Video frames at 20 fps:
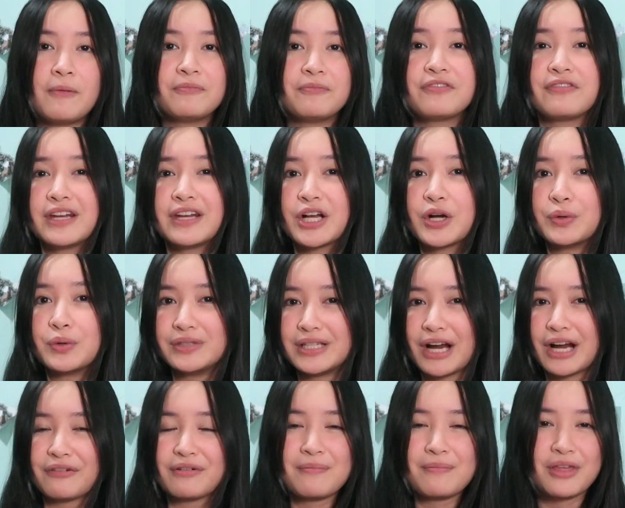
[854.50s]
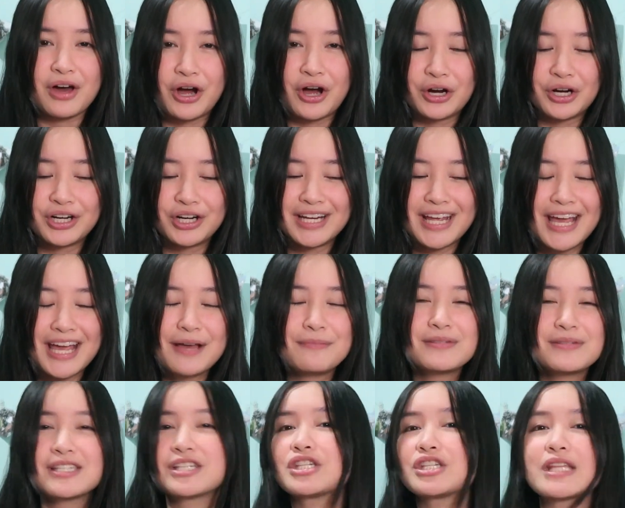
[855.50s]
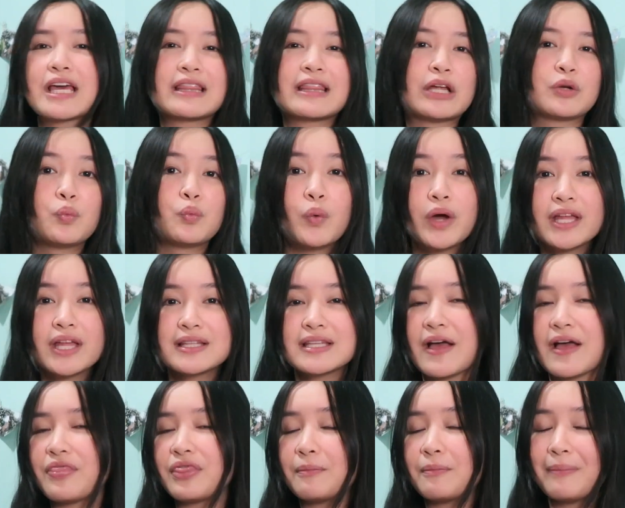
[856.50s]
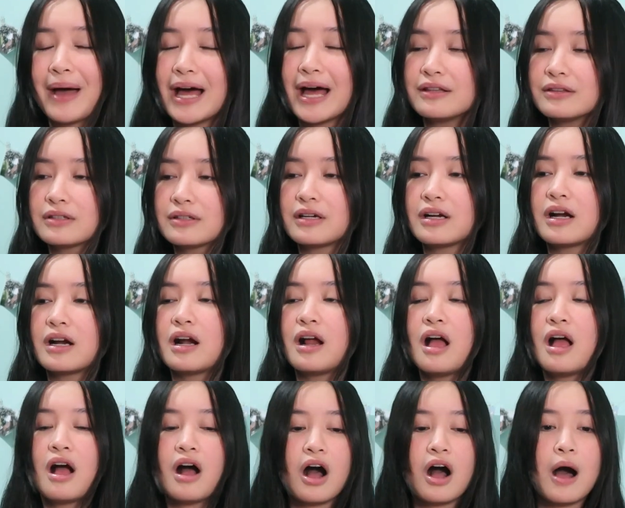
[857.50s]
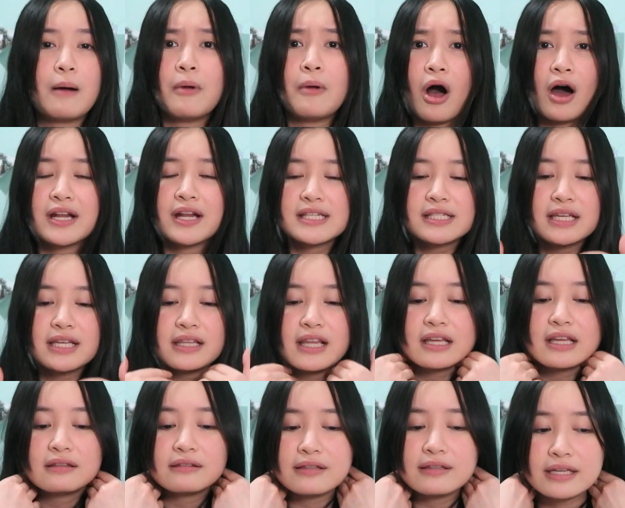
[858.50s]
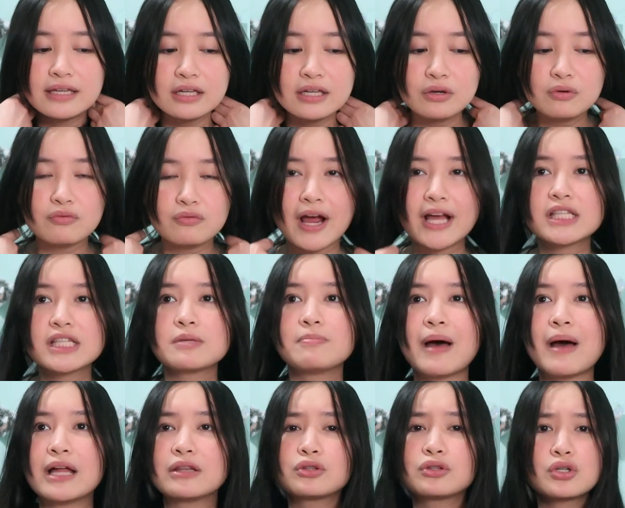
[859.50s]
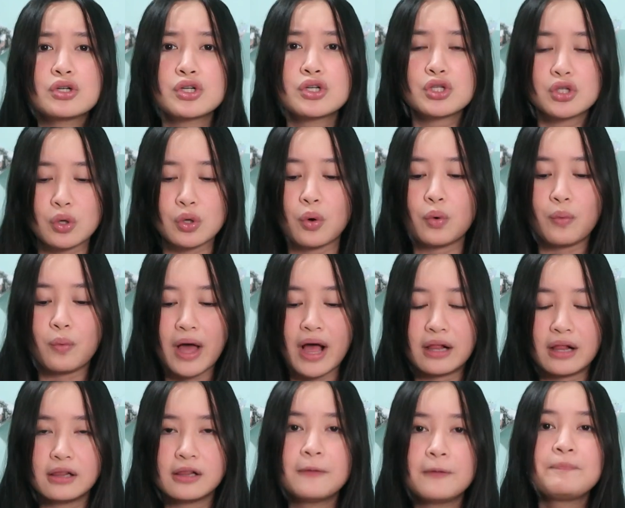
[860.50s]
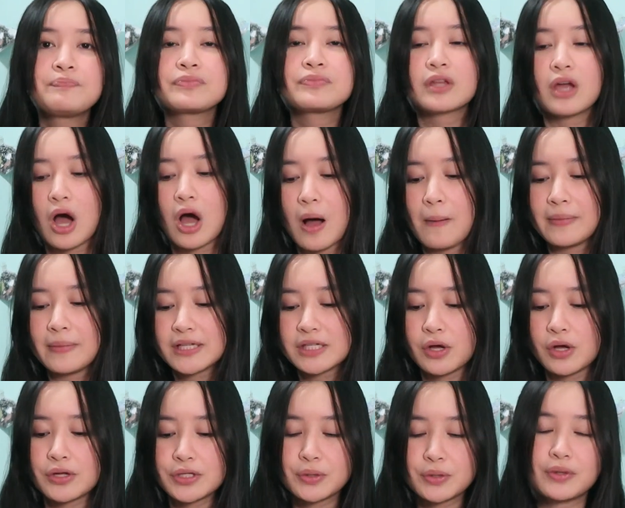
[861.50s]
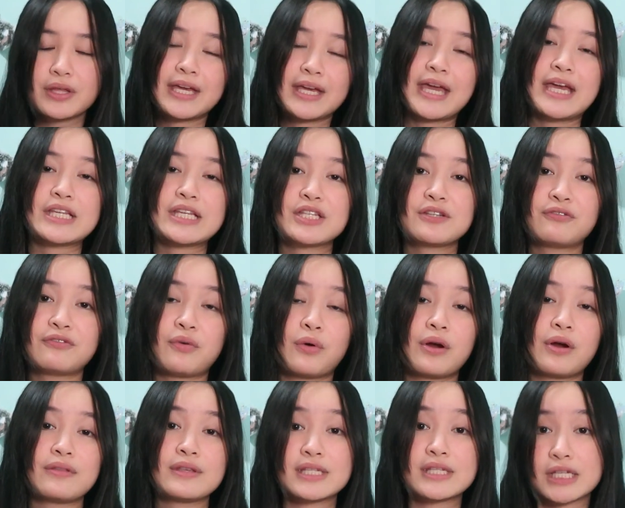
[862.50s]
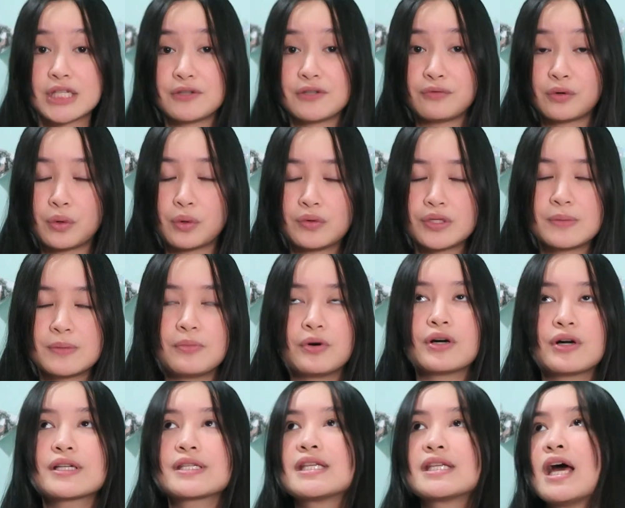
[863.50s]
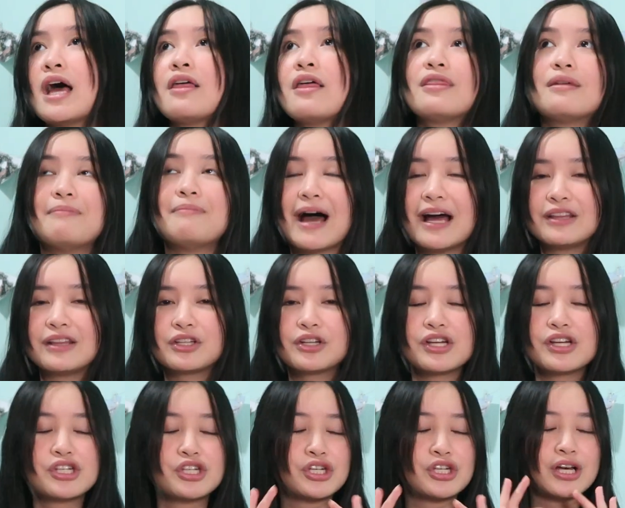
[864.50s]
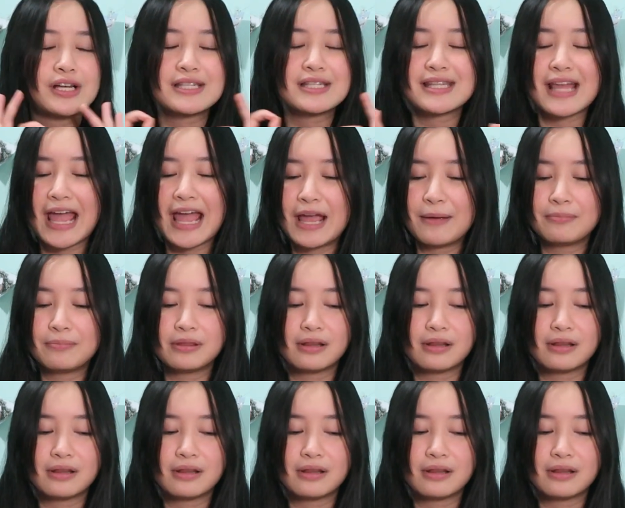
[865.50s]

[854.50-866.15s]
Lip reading: Finnick Odair from the Hunger Games, just like that wit and the banter. Honestly, like, Leigh writes banter so well. That's also the case for the Six of Crows books. The banter is just A+,